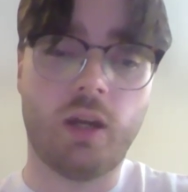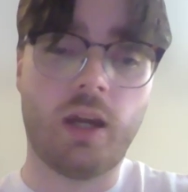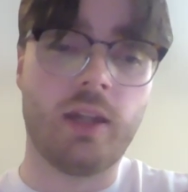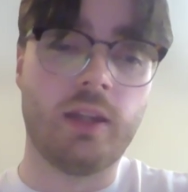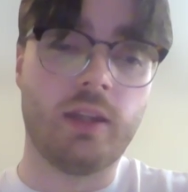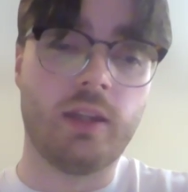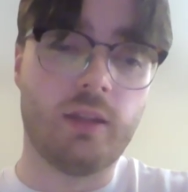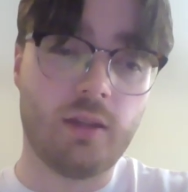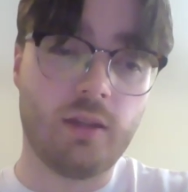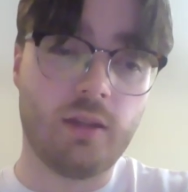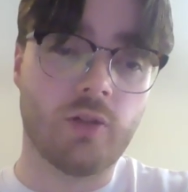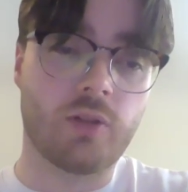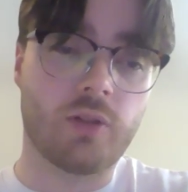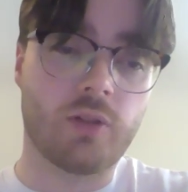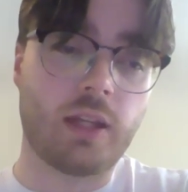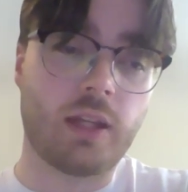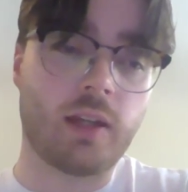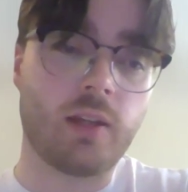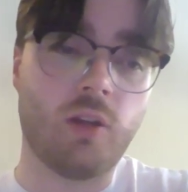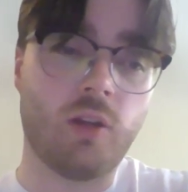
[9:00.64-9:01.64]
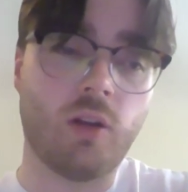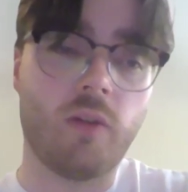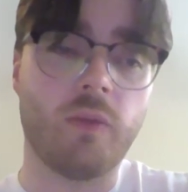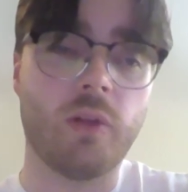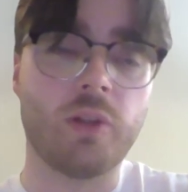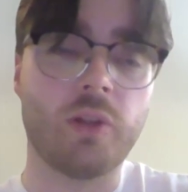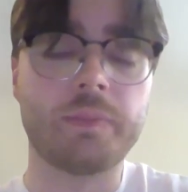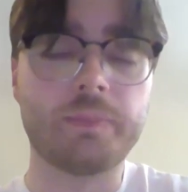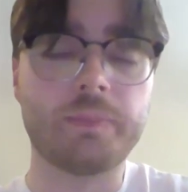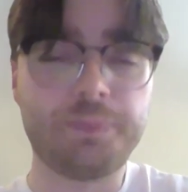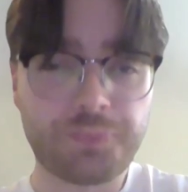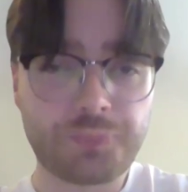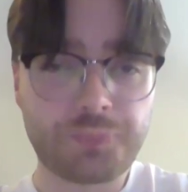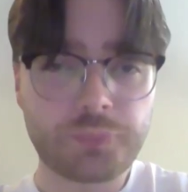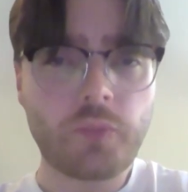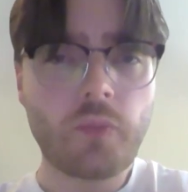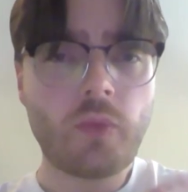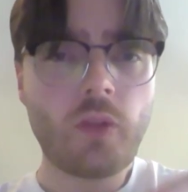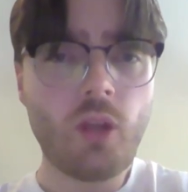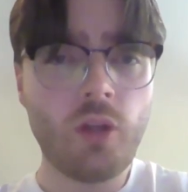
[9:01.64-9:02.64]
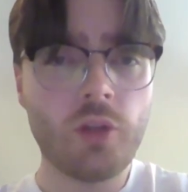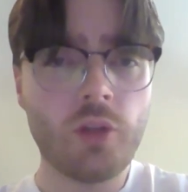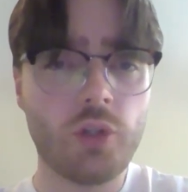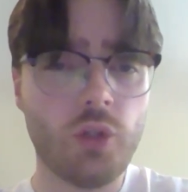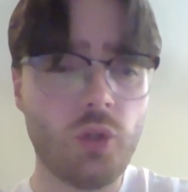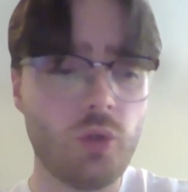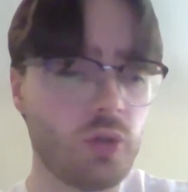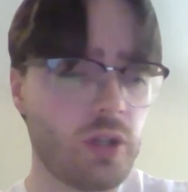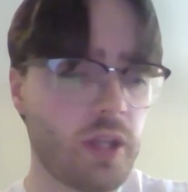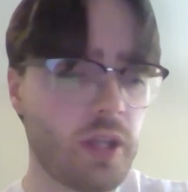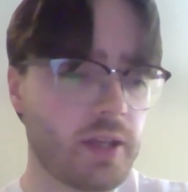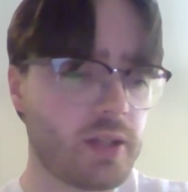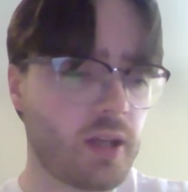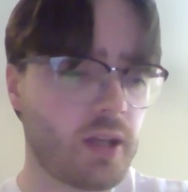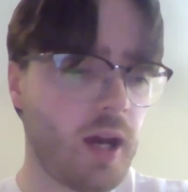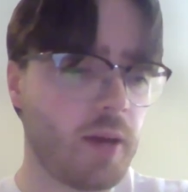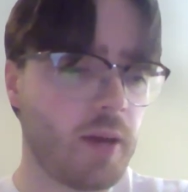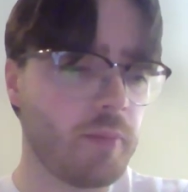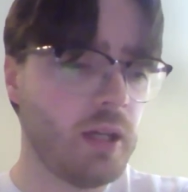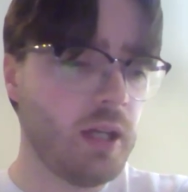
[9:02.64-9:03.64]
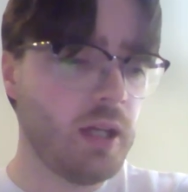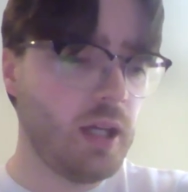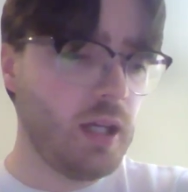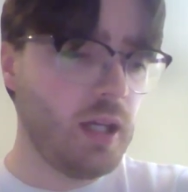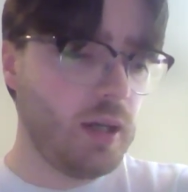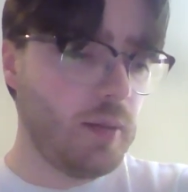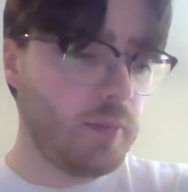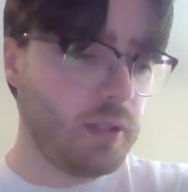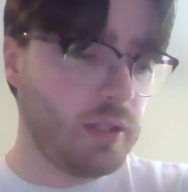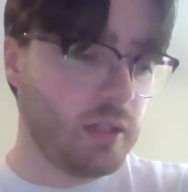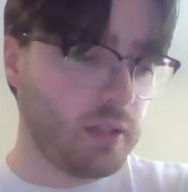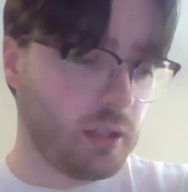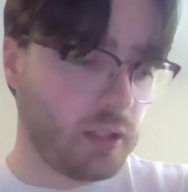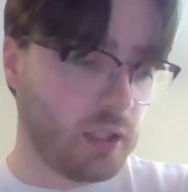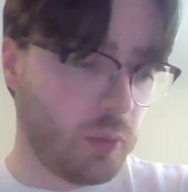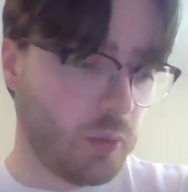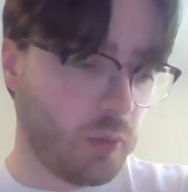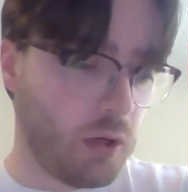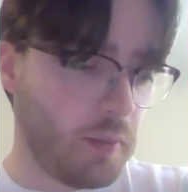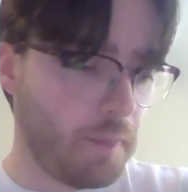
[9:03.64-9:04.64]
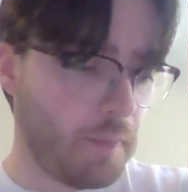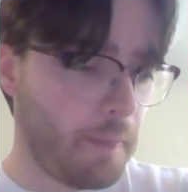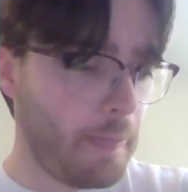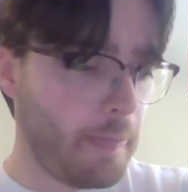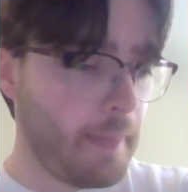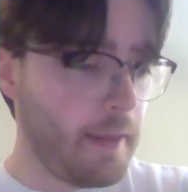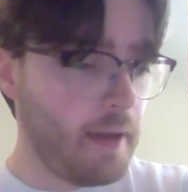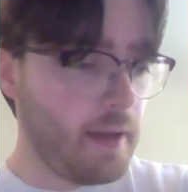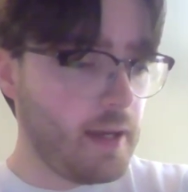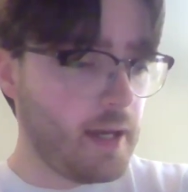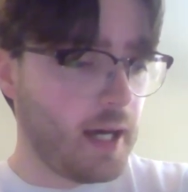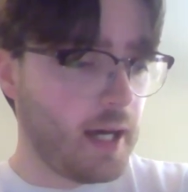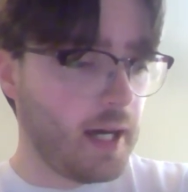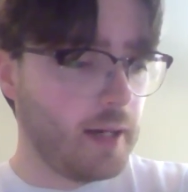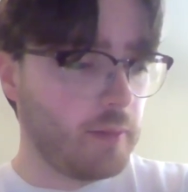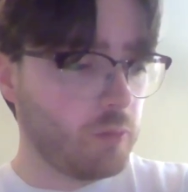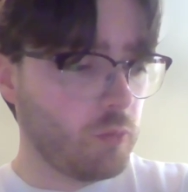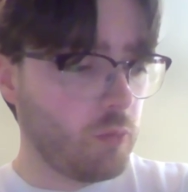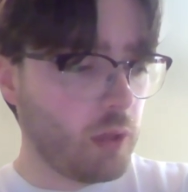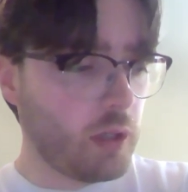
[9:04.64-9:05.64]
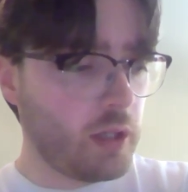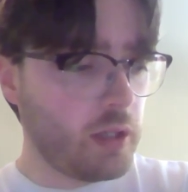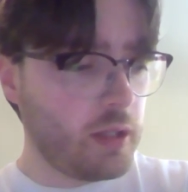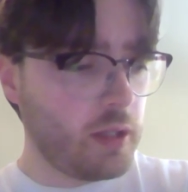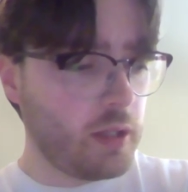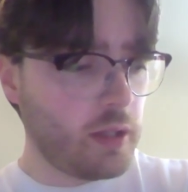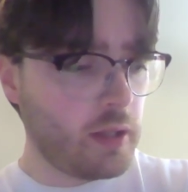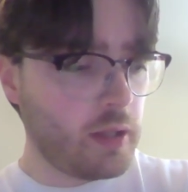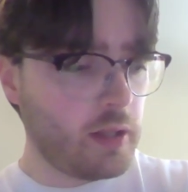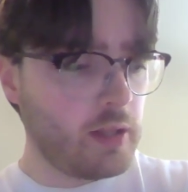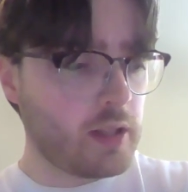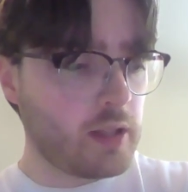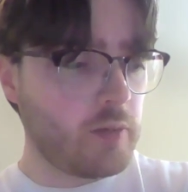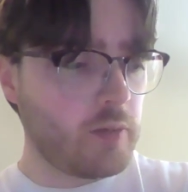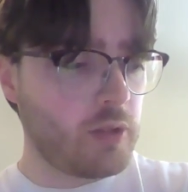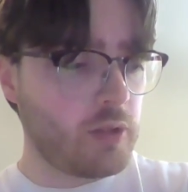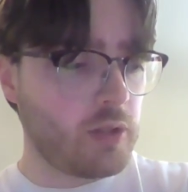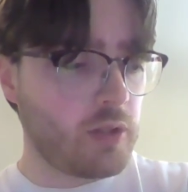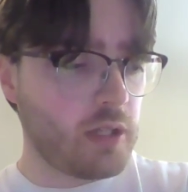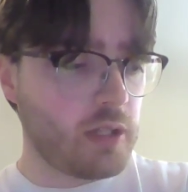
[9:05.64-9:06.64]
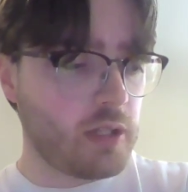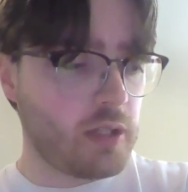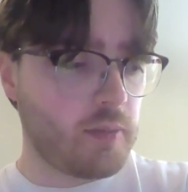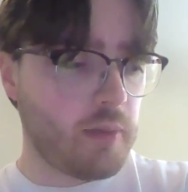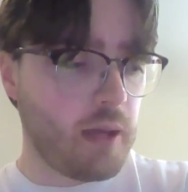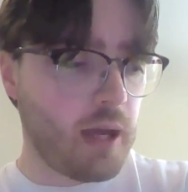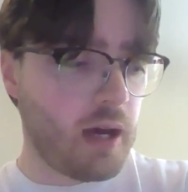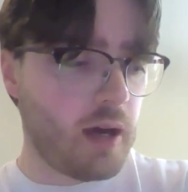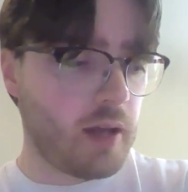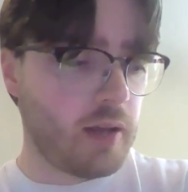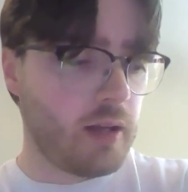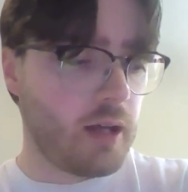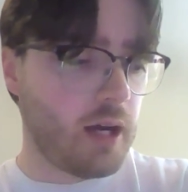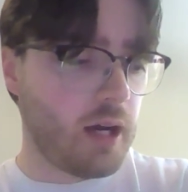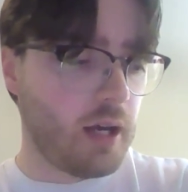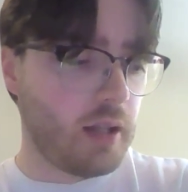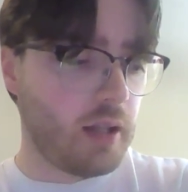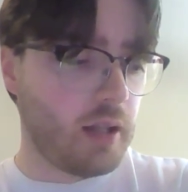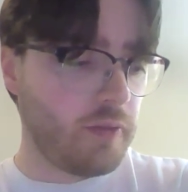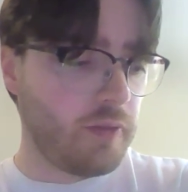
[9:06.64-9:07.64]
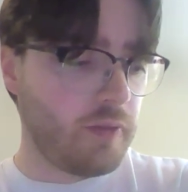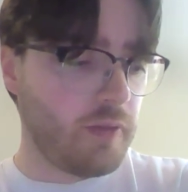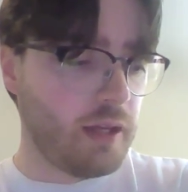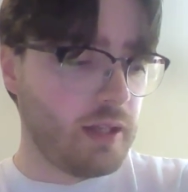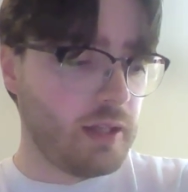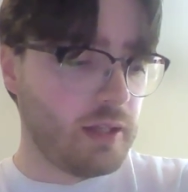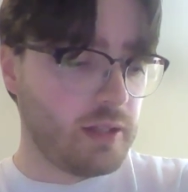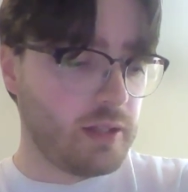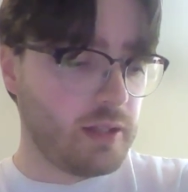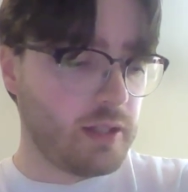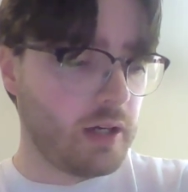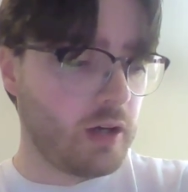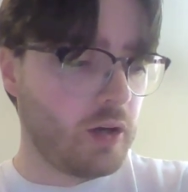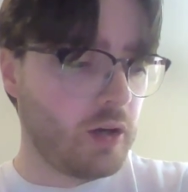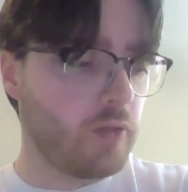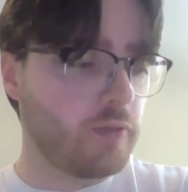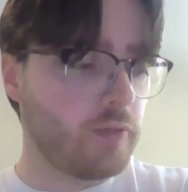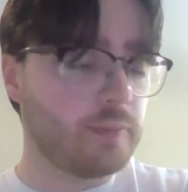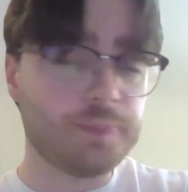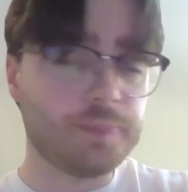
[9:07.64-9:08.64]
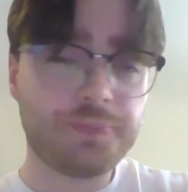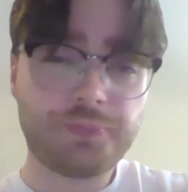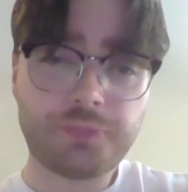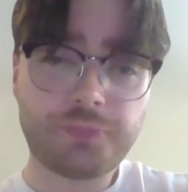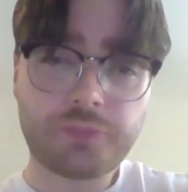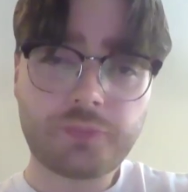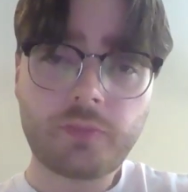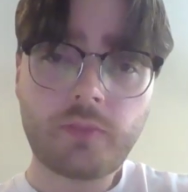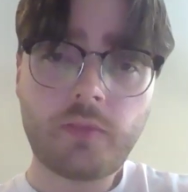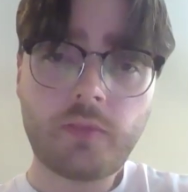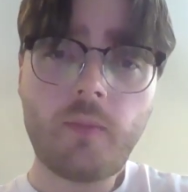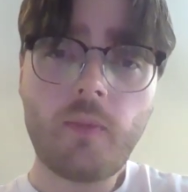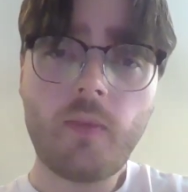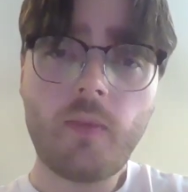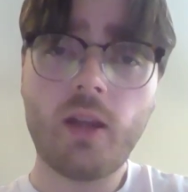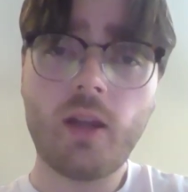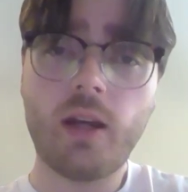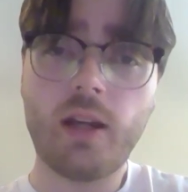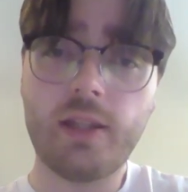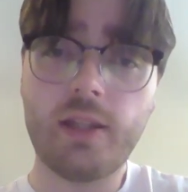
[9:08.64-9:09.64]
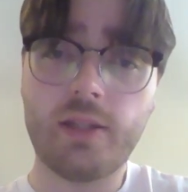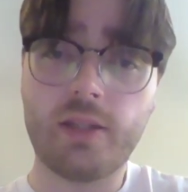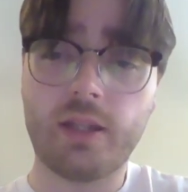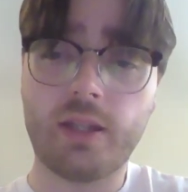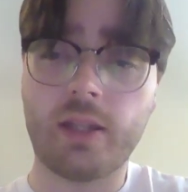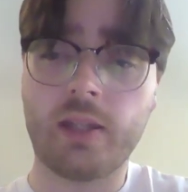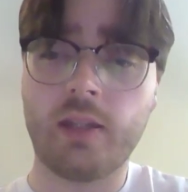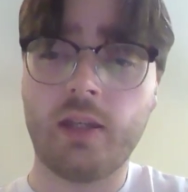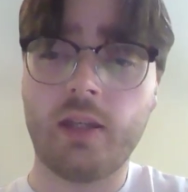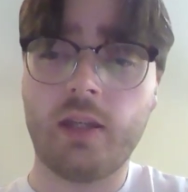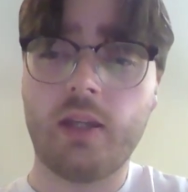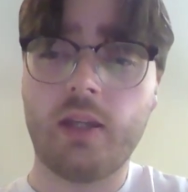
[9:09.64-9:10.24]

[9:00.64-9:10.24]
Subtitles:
and your second novice, to use that time particularly well. One of the other things I would suggest about the feed itself is that